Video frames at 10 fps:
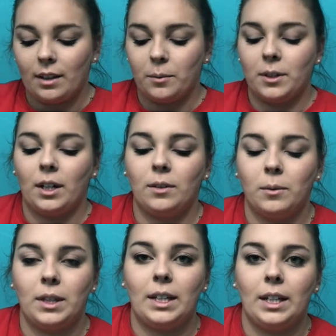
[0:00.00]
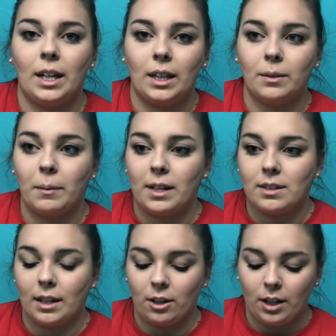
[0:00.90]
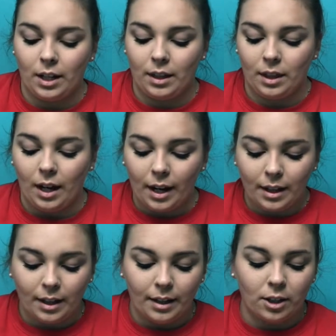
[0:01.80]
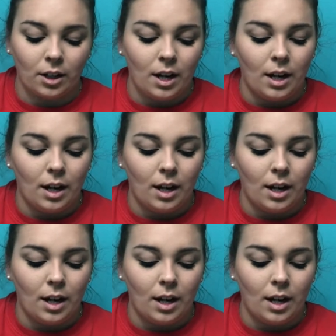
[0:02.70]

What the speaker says: that we're done with the mascara and the eyeliner,